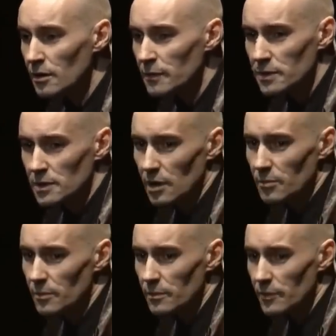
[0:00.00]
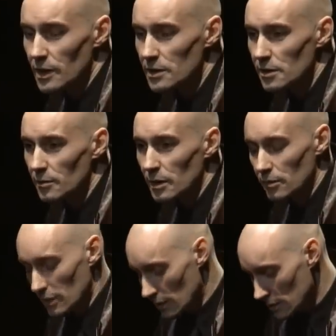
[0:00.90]
for some reason that I
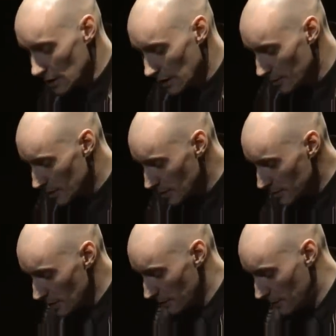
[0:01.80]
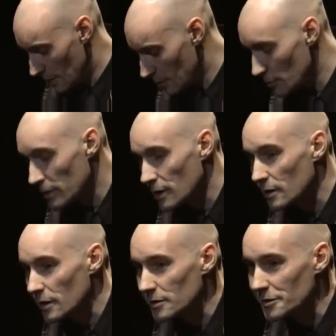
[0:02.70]
don't understand, but seems to have to do with the
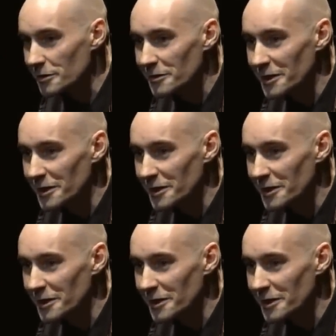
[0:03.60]
Industrial